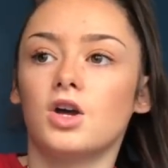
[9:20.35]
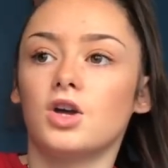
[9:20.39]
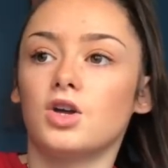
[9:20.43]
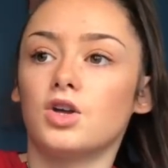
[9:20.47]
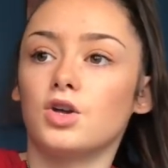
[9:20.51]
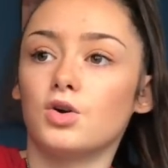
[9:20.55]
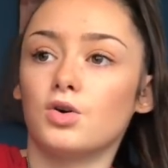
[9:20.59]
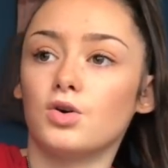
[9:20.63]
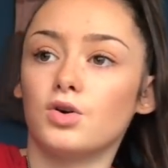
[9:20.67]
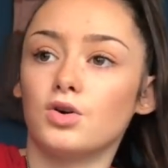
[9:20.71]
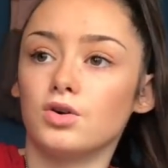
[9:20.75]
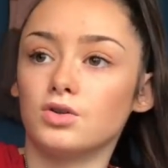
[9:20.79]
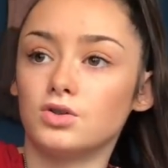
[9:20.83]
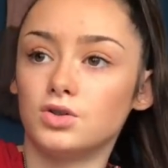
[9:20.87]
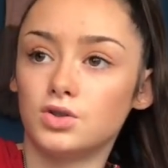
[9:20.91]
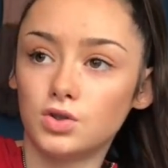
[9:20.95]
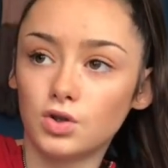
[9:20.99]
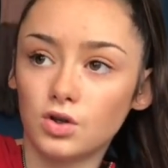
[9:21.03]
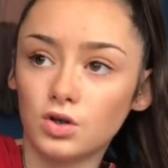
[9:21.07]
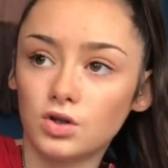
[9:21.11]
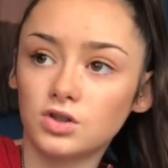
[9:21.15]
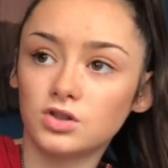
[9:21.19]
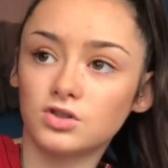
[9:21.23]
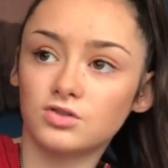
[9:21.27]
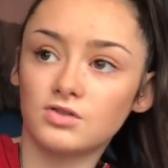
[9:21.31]
your
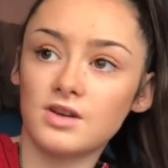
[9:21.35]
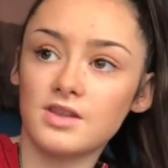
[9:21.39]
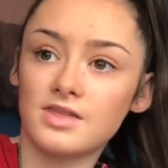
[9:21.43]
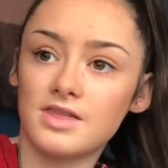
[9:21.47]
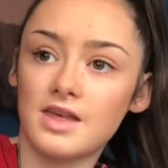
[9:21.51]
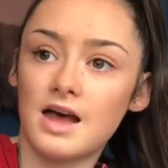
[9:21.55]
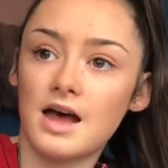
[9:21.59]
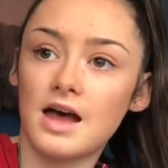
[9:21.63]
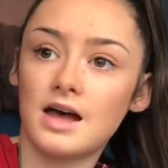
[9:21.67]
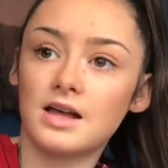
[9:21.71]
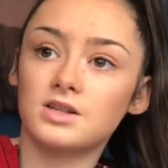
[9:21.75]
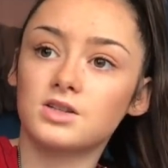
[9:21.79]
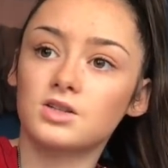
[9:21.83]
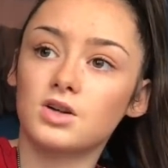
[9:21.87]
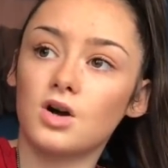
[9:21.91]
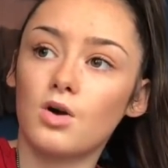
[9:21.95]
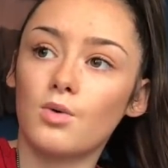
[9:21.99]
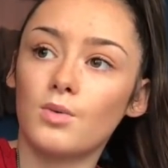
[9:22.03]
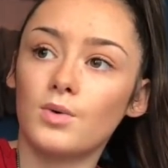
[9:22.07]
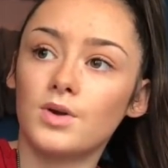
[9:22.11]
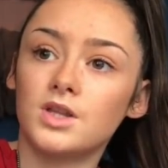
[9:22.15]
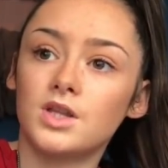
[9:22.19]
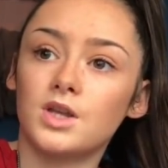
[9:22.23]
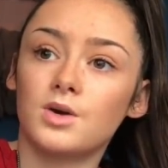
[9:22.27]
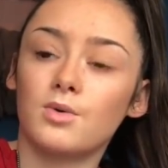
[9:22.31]
door's right there, it's got a
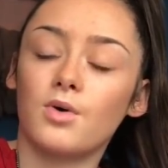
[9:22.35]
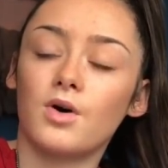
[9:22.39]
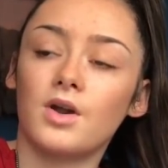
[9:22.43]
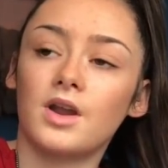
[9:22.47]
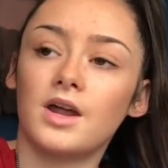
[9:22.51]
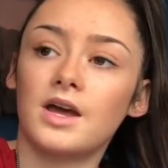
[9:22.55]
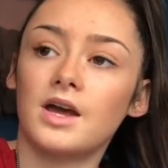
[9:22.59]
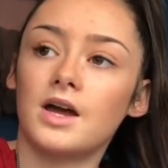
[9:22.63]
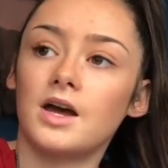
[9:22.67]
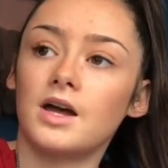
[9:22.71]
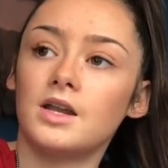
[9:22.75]
window on it,